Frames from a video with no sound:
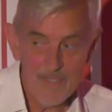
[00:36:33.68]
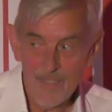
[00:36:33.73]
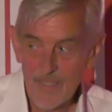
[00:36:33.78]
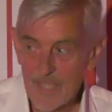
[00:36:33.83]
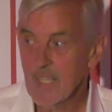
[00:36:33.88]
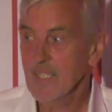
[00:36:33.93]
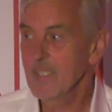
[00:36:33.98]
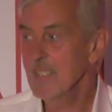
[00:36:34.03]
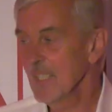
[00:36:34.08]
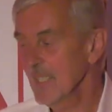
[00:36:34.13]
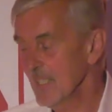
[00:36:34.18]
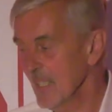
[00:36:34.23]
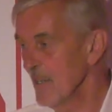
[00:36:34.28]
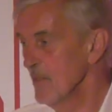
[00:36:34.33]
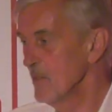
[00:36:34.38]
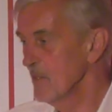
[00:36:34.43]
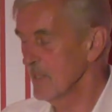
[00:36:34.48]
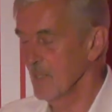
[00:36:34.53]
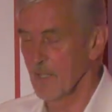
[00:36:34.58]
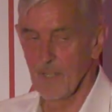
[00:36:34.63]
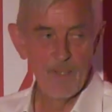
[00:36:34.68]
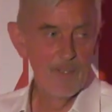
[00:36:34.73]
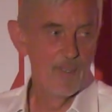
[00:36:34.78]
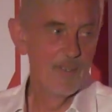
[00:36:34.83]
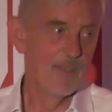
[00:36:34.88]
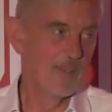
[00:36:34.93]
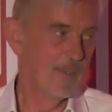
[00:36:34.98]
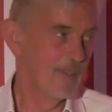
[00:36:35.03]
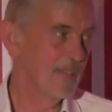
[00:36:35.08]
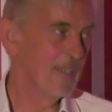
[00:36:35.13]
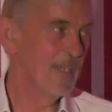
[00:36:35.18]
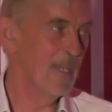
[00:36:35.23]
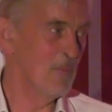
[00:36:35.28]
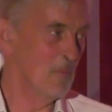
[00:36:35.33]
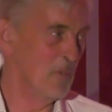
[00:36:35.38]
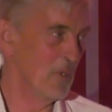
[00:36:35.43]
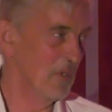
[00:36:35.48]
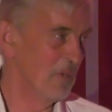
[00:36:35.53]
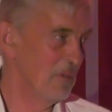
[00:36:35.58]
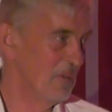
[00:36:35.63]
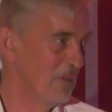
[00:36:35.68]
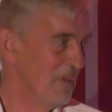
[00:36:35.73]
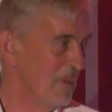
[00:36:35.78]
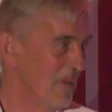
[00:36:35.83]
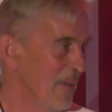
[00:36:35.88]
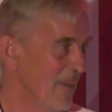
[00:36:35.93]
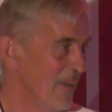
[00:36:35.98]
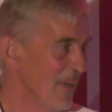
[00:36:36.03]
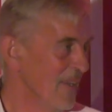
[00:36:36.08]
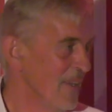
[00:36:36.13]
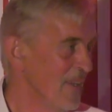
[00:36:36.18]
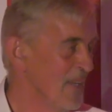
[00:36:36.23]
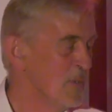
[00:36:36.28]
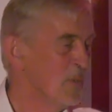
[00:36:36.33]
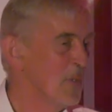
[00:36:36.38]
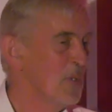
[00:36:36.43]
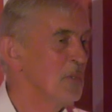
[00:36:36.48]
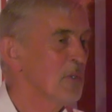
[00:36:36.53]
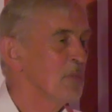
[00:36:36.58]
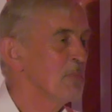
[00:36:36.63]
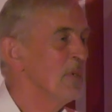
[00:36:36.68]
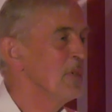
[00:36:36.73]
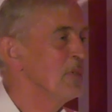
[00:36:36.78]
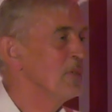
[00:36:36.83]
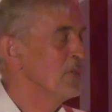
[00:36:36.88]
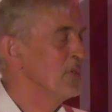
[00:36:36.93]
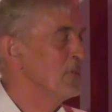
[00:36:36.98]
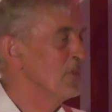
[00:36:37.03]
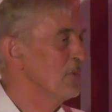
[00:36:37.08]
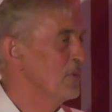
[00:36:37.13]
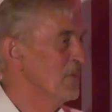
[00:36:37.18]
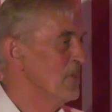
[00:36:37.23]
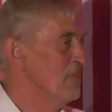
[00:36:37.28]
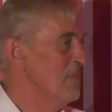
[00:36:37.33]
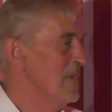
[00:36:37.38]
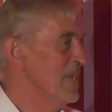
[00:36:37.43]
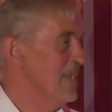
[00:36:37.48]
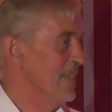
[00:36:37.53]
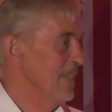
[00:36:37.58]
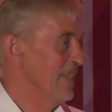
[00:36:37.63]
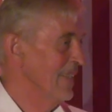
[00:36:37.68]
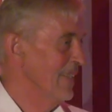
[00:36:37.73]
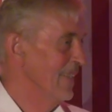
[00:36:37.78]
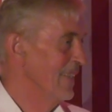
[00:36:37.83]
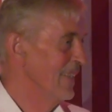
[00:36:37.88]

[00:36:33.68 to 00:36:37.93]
Yes, it goes. Come on. That's where you're supposed to talk to me.